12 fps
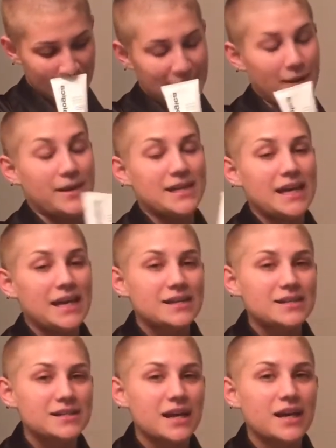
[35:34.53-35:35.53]
Now, I can't
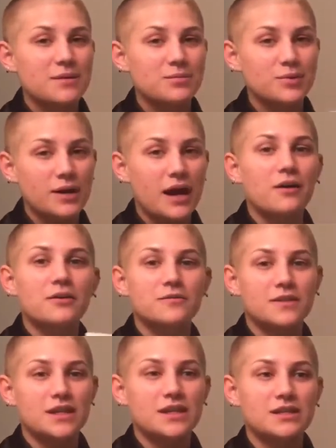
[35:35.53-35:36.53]
say I'm proud of
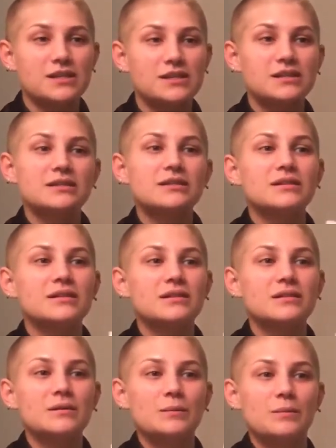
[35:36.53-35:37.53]
this
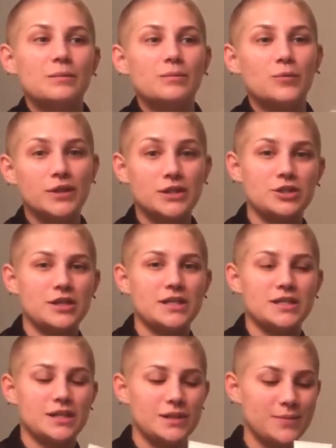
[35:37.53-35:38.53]

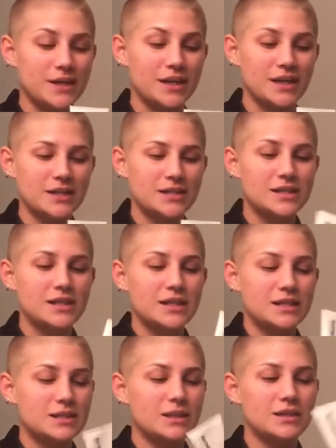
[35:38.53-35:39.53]
moisturizer because
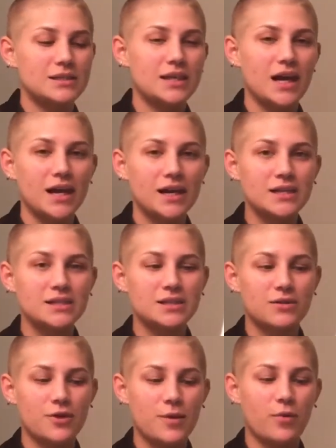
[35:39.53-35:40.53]
this size,
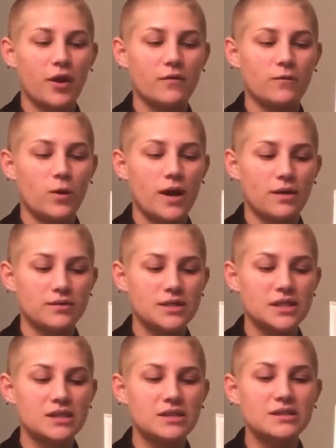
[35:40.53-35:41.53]
3.4
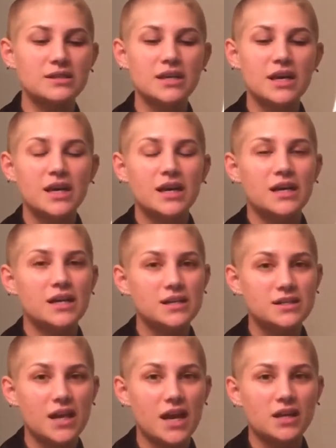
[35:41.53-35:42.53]
ounces,
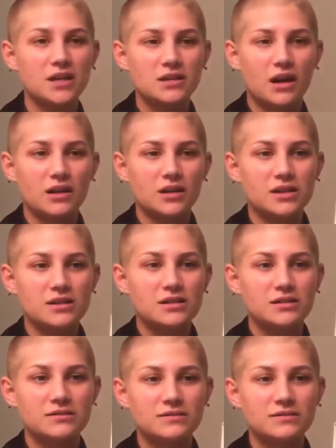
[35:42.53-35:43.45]
is $80.